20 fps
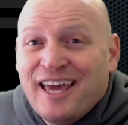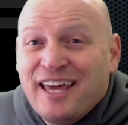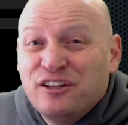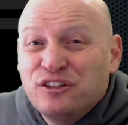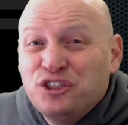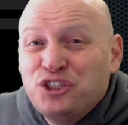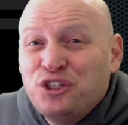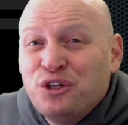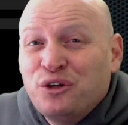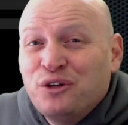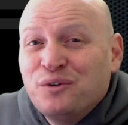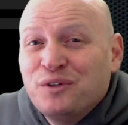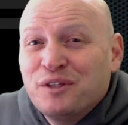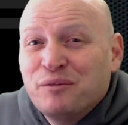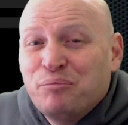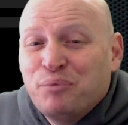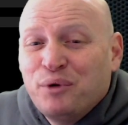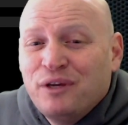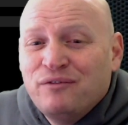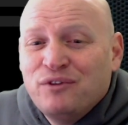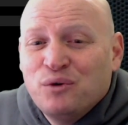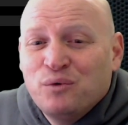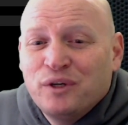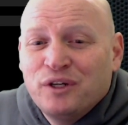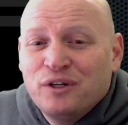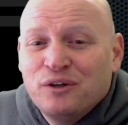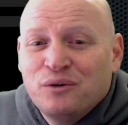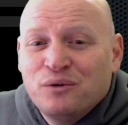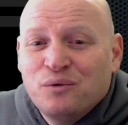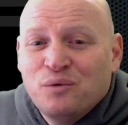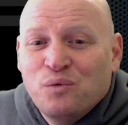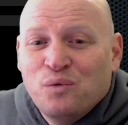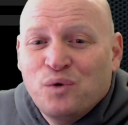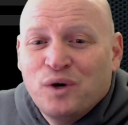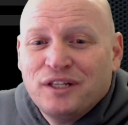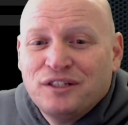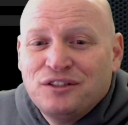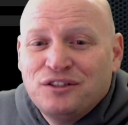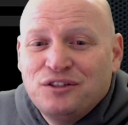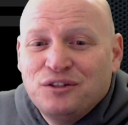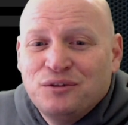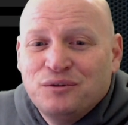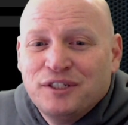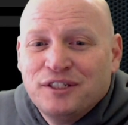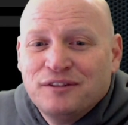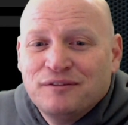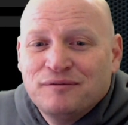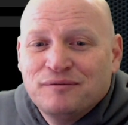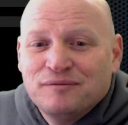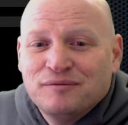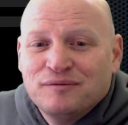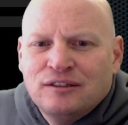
and it'll show you in the preview window what it's doing.